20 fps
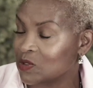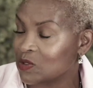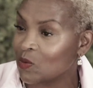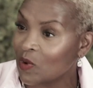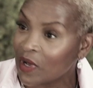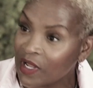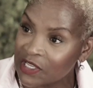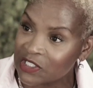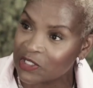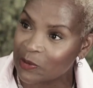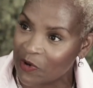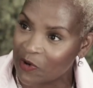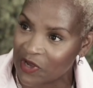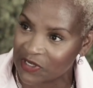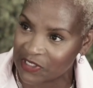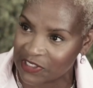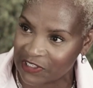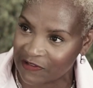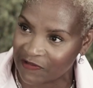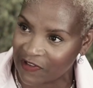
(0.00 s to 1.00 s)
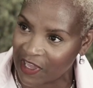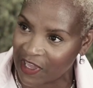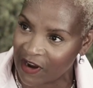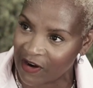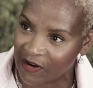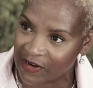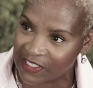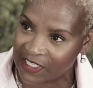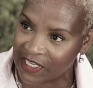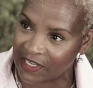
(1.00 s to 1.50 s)
as well as the process of
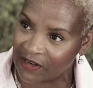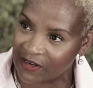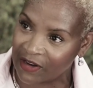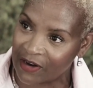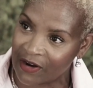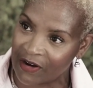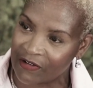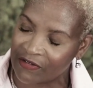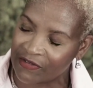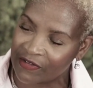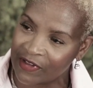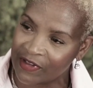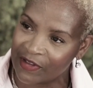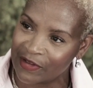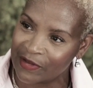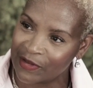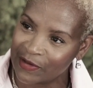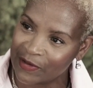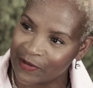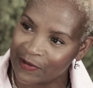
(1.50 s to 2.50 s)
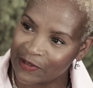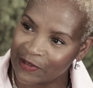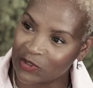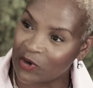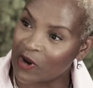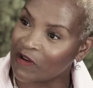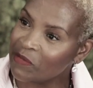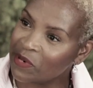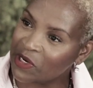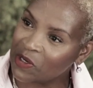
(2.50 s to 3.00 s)
care is taken care of.
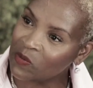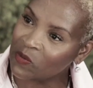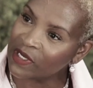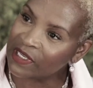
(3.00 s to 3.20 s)
So everybody